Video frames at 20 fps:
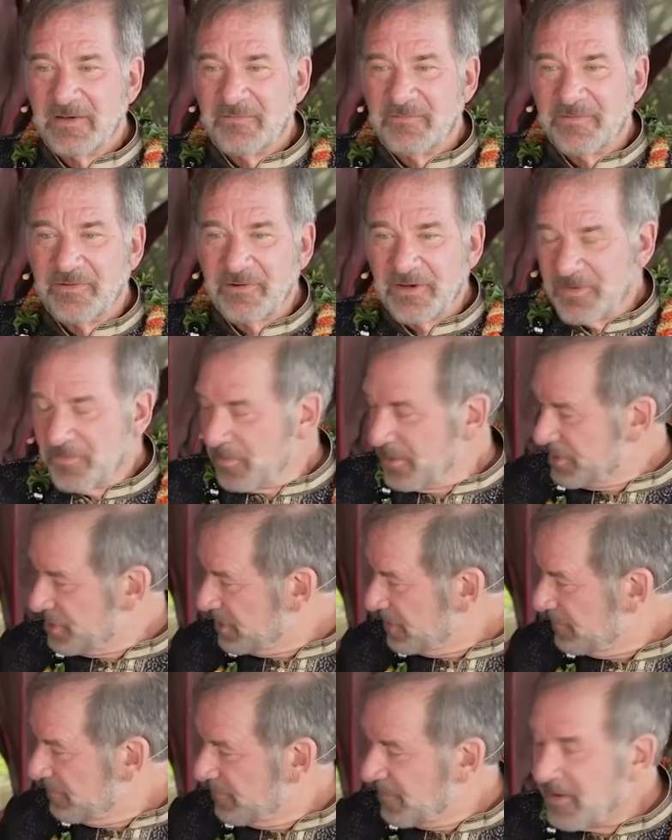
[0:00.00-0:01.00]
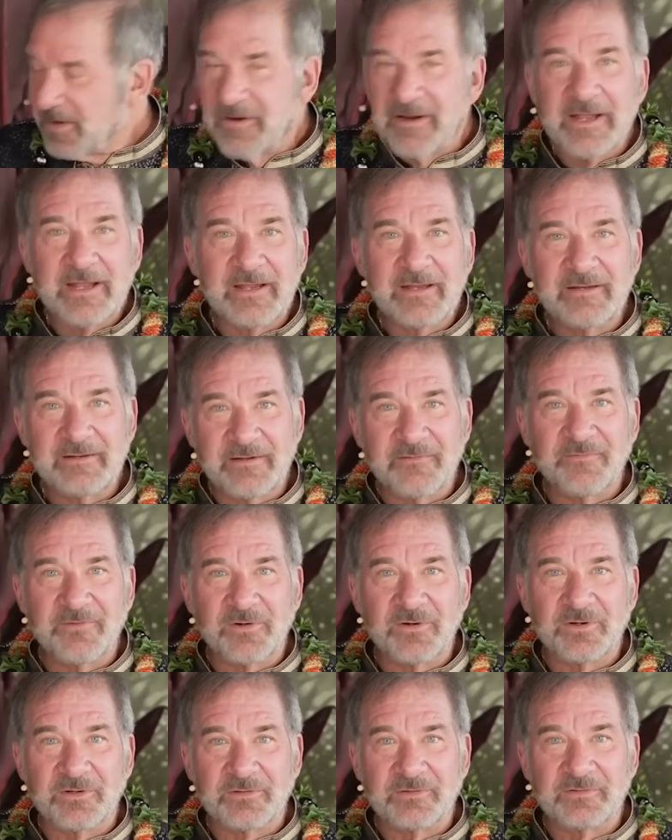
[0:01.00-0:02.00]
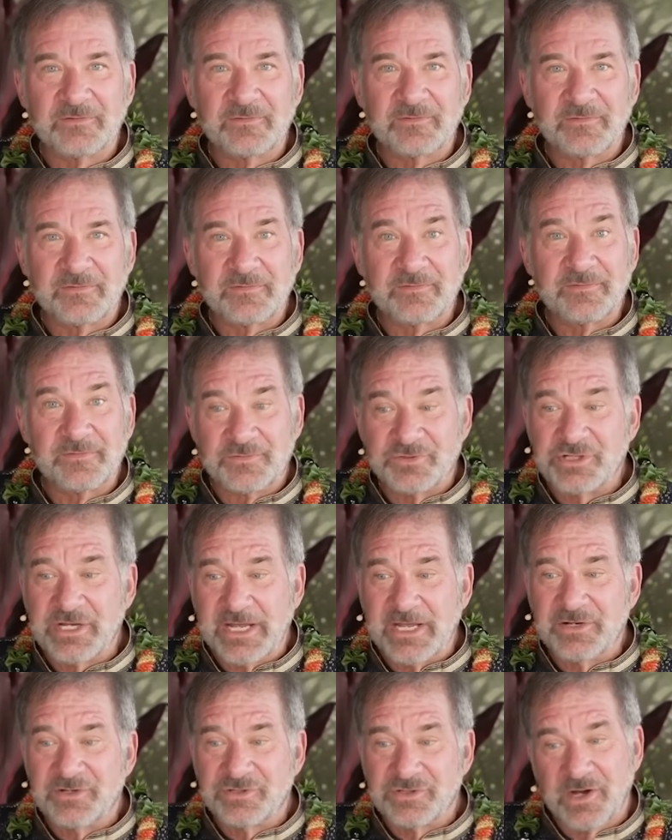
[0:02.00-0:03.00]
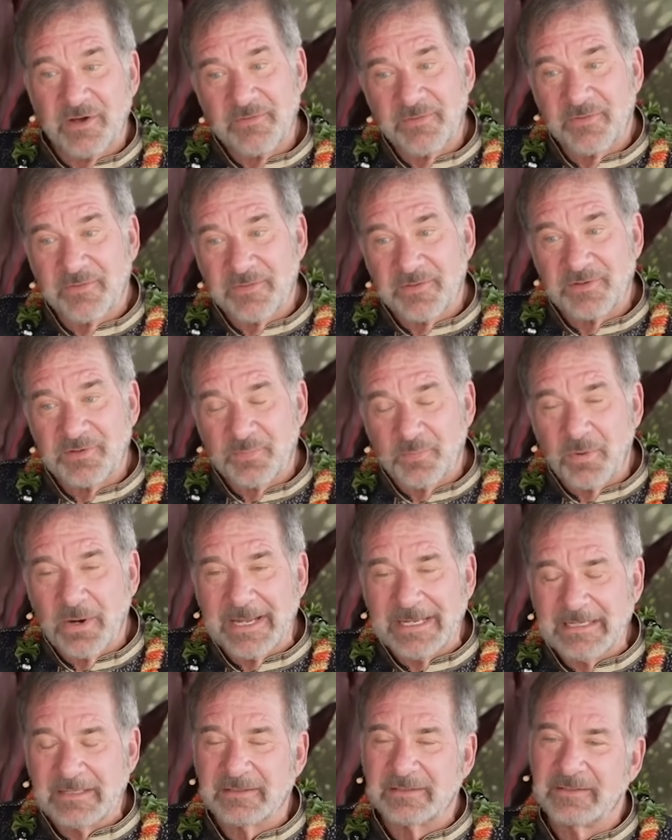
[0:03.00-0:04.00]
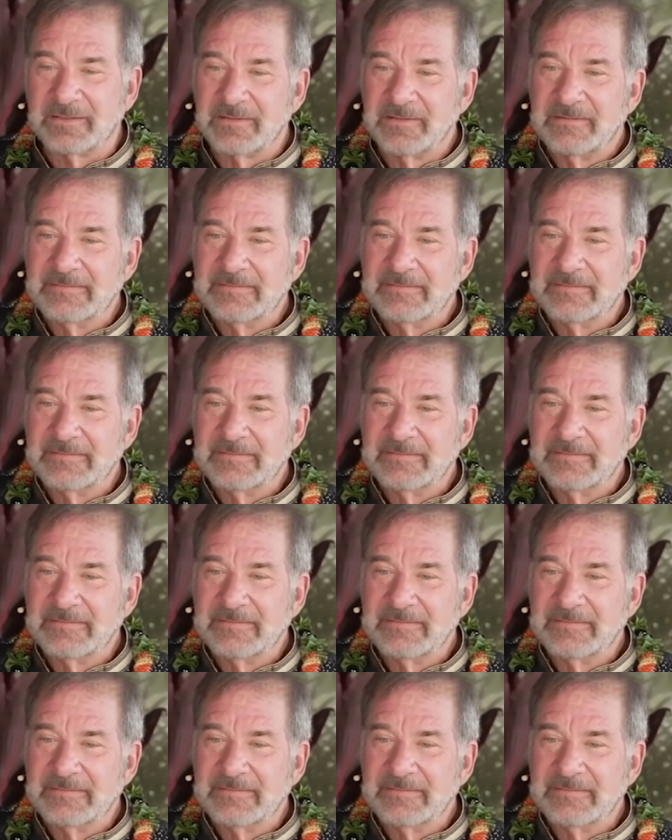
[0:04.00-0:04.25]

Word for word: very rigid, very difficult to change other than to break it.